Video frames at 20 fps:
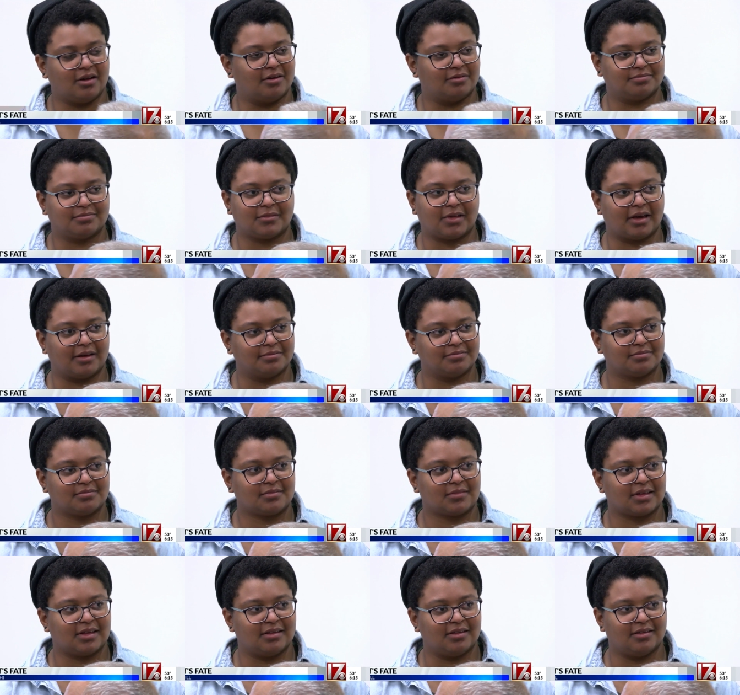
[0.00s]
a UNC
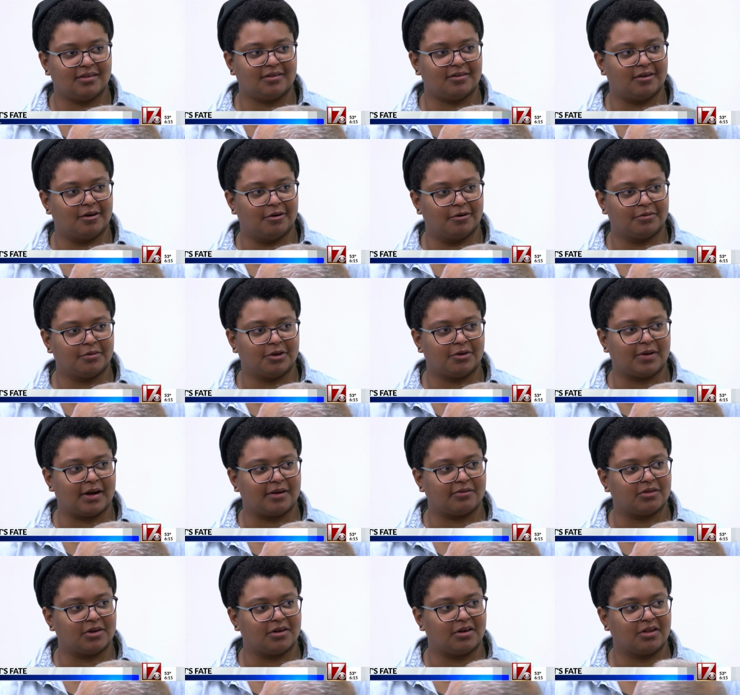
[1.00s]
student, pleads
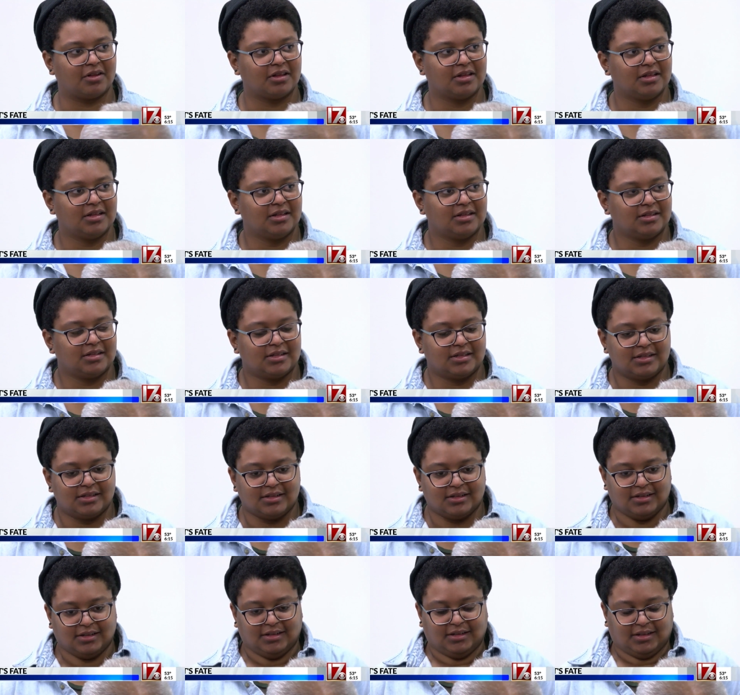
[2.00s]
not guilty to
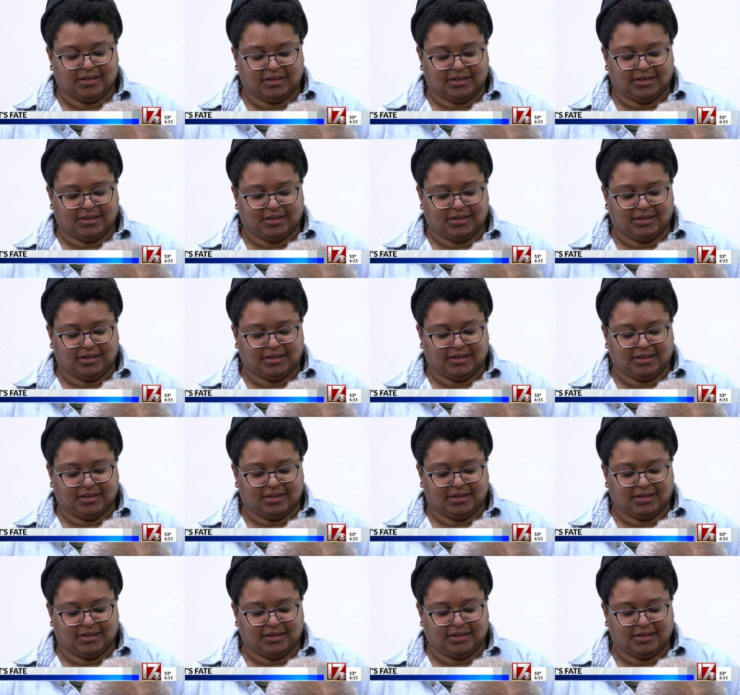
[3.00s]
damaging and